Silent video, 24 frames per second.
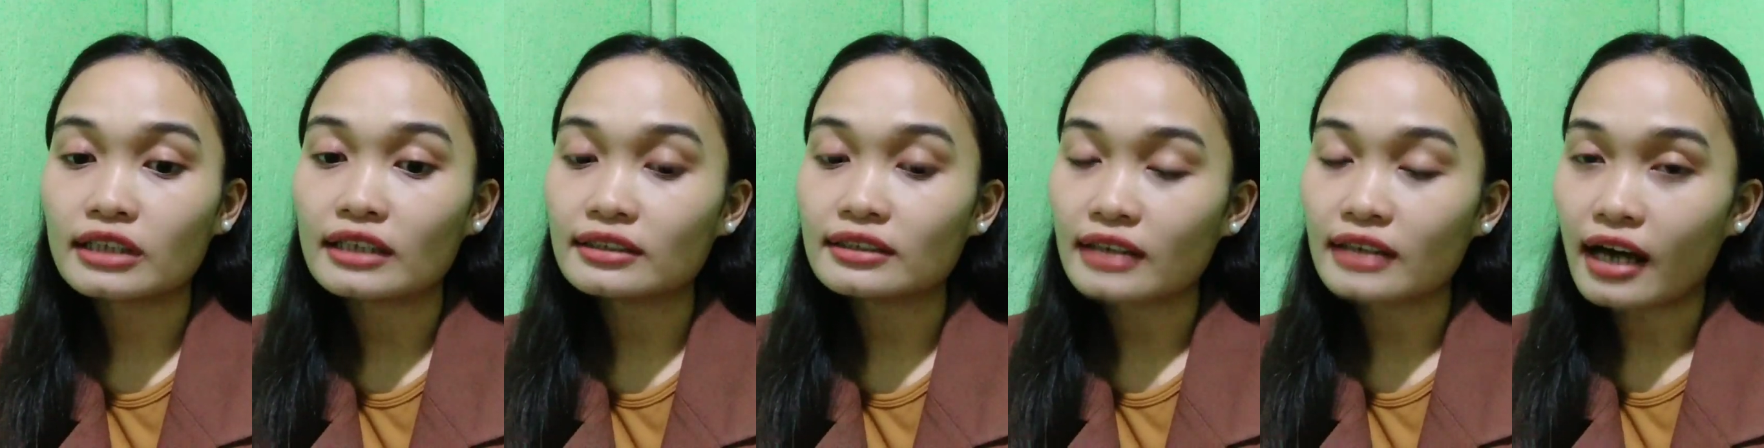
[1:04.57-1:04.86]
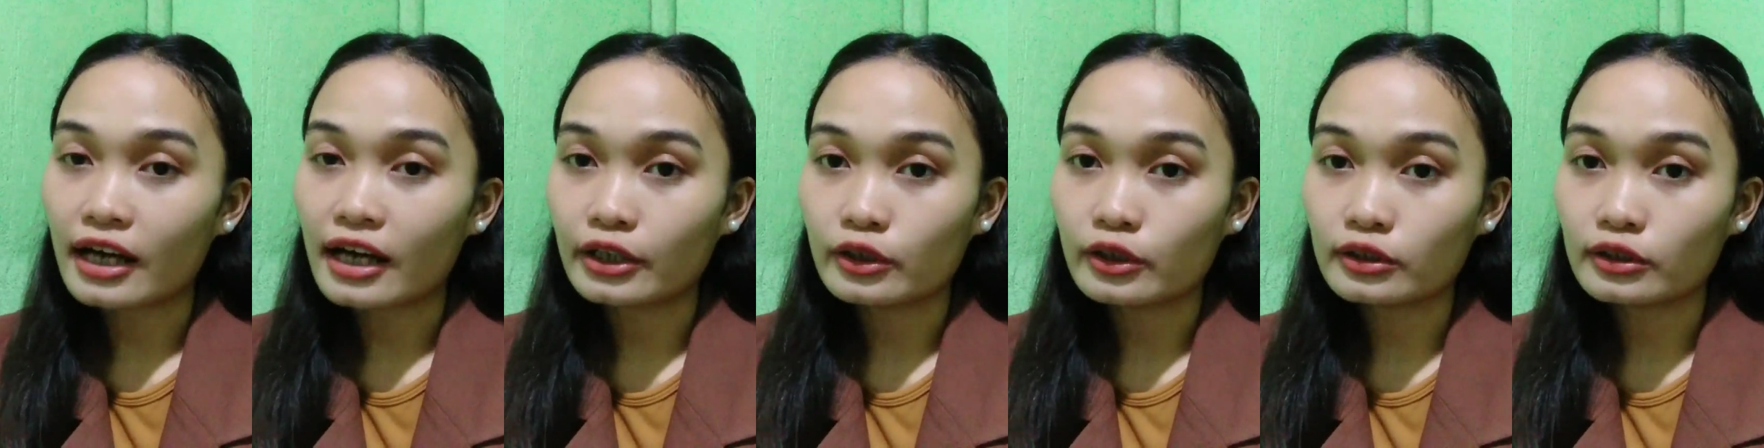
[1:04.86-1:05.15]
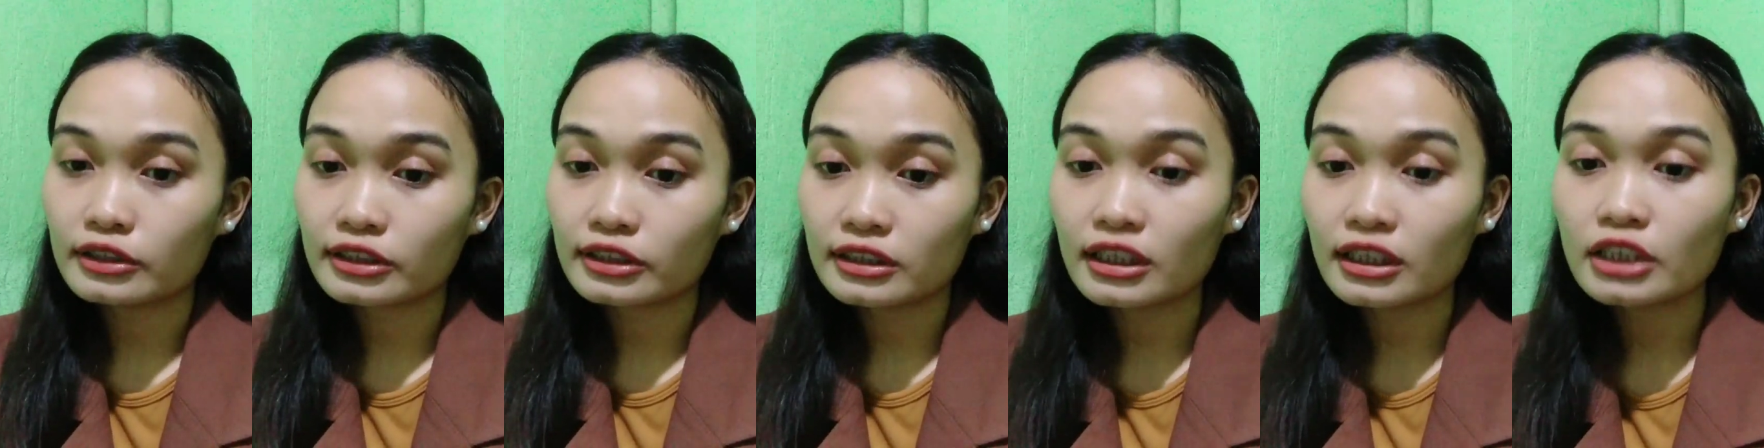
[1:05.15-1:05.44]
as
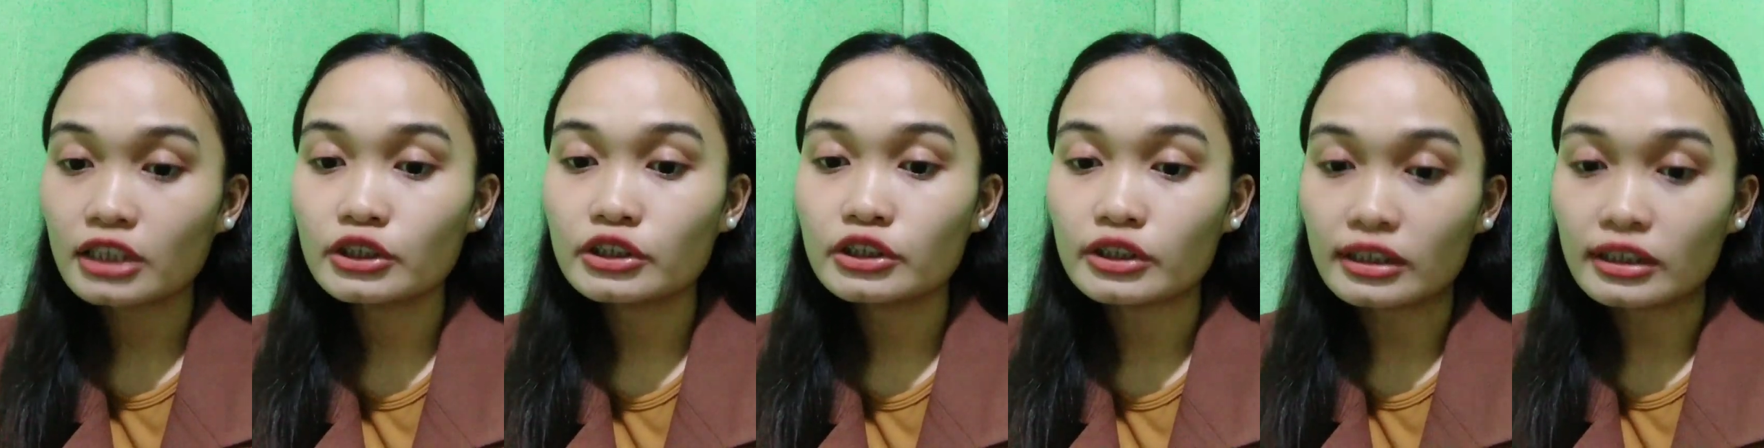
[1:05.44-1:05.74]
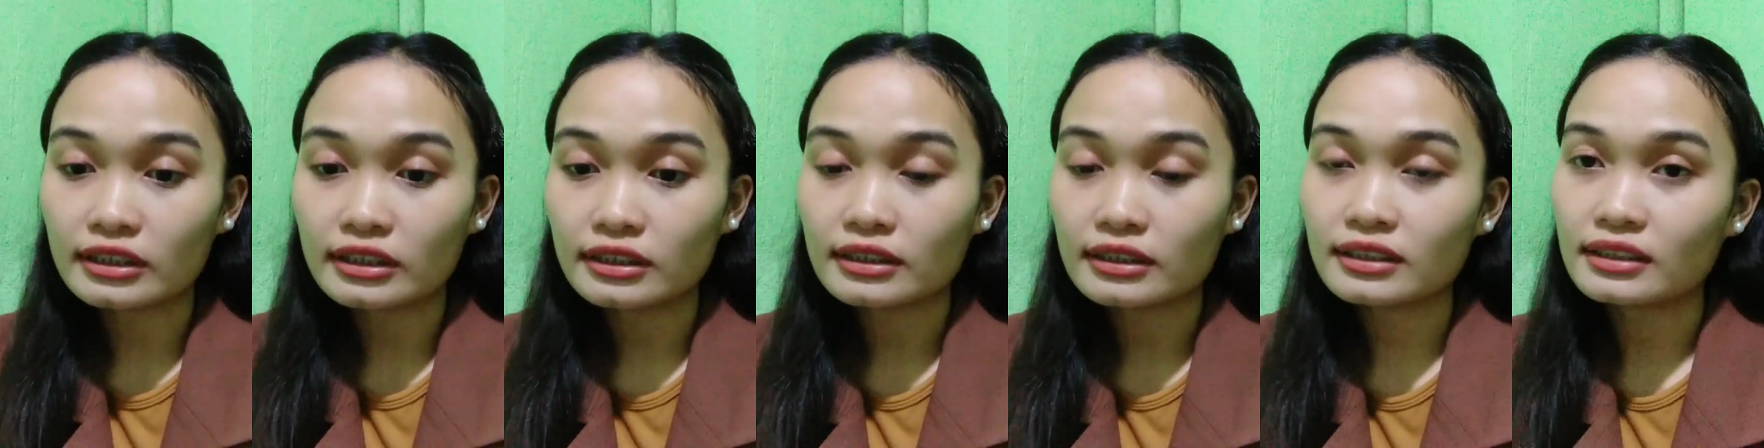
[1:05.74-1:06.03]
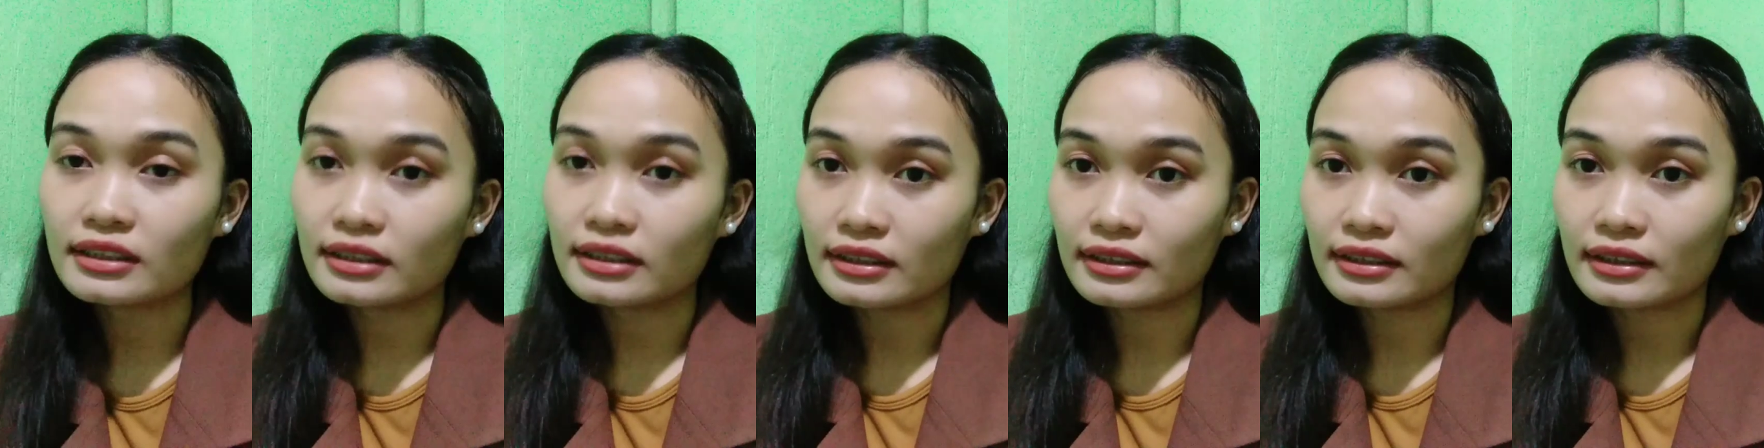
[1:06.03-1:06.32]
adults in the
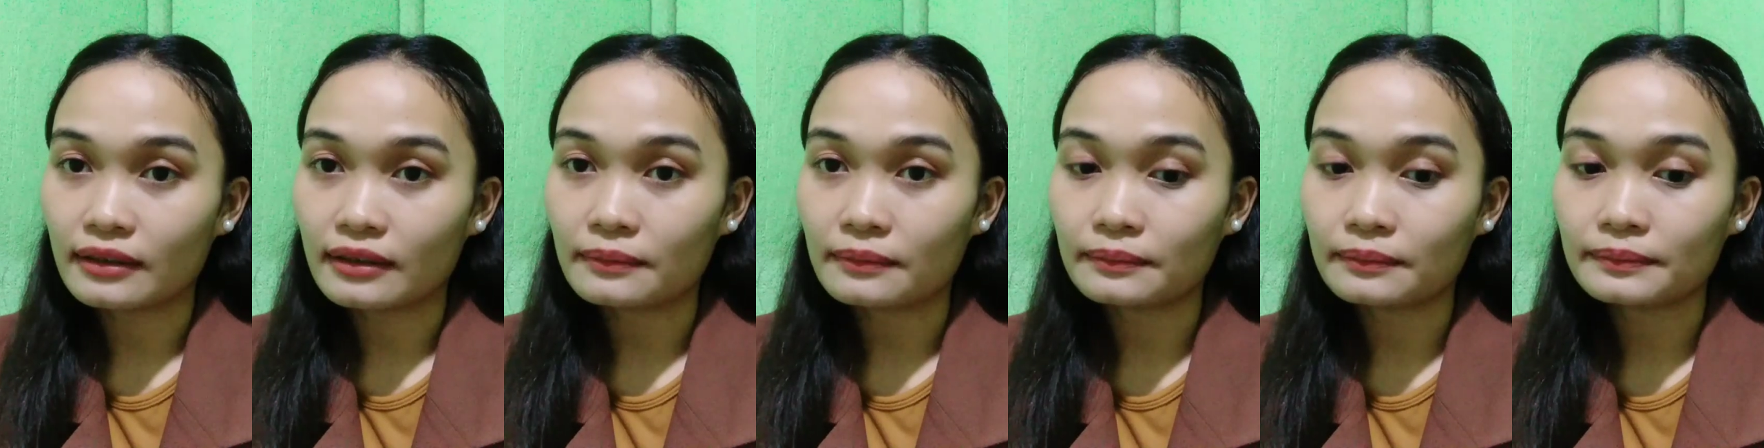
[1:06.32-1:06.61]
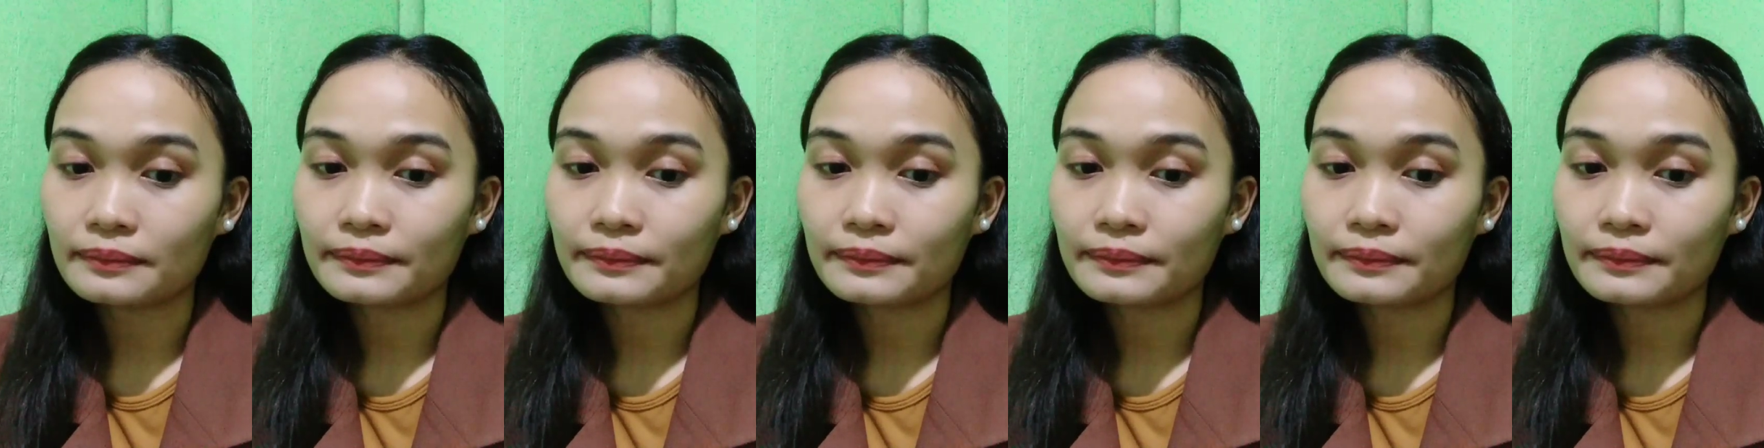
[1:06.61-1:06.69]
justice system.